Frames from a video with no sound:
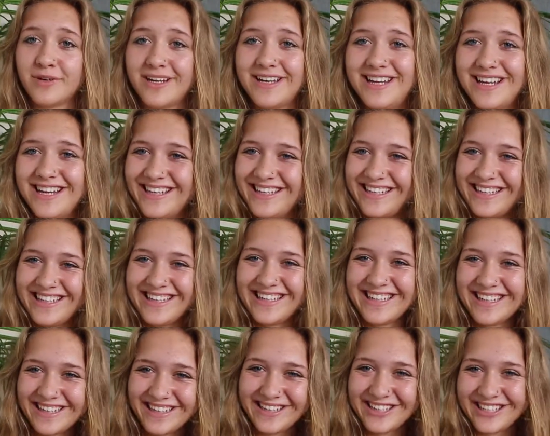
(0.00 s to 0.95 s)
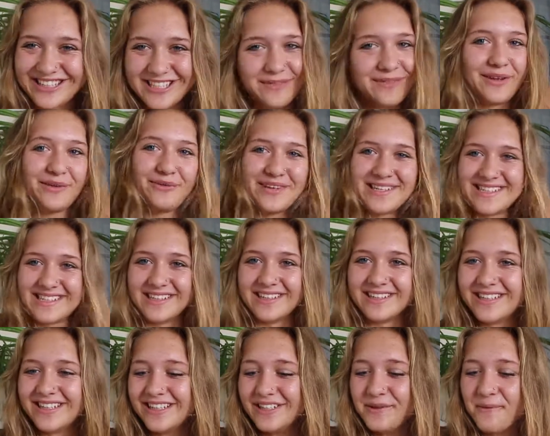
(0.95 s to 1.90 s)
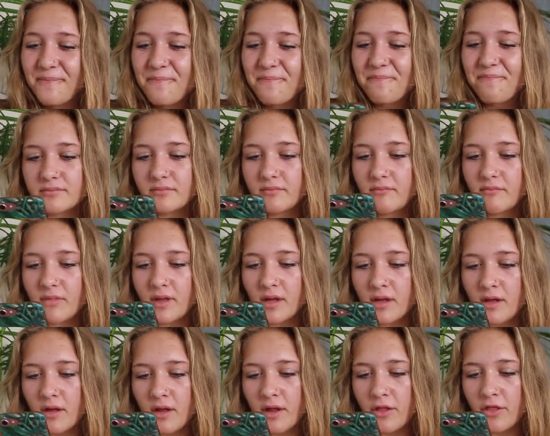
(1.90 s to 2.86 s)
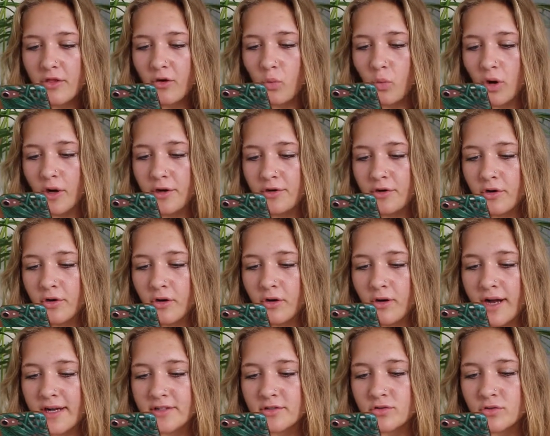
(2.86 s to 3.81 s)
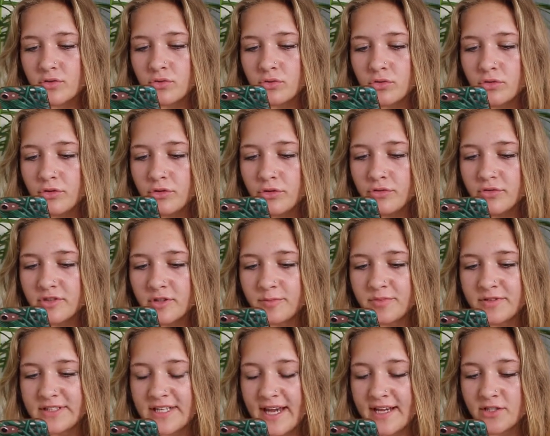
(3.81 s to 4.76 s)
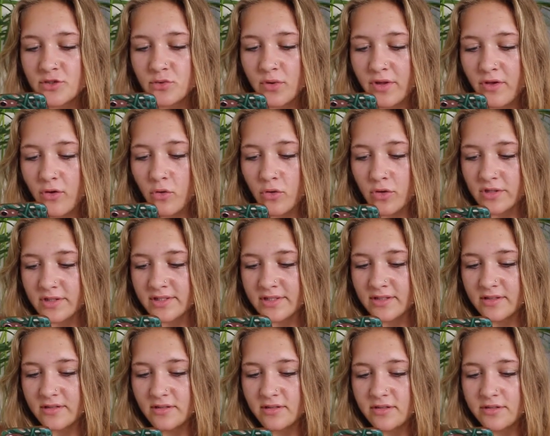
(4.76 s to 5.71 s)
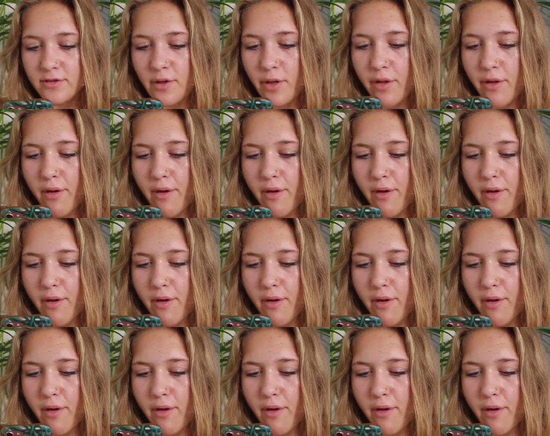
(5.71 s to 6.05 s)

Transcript: but something we did. The one girl at school who's obsessed with horses.